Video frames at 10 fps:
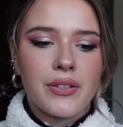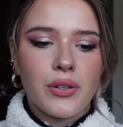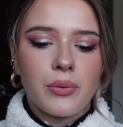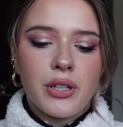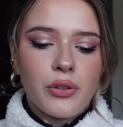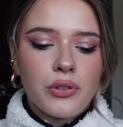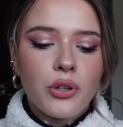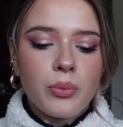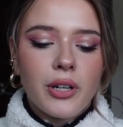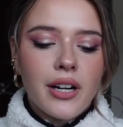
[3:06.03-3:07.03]
it's already
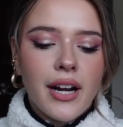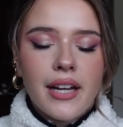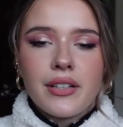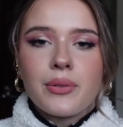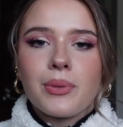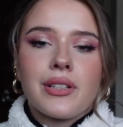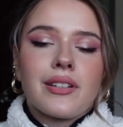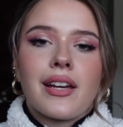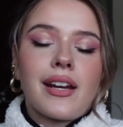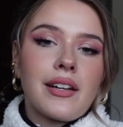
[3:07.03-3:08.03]
October and we
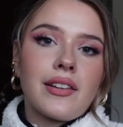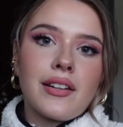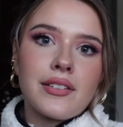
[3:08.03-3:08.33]
didn't get anything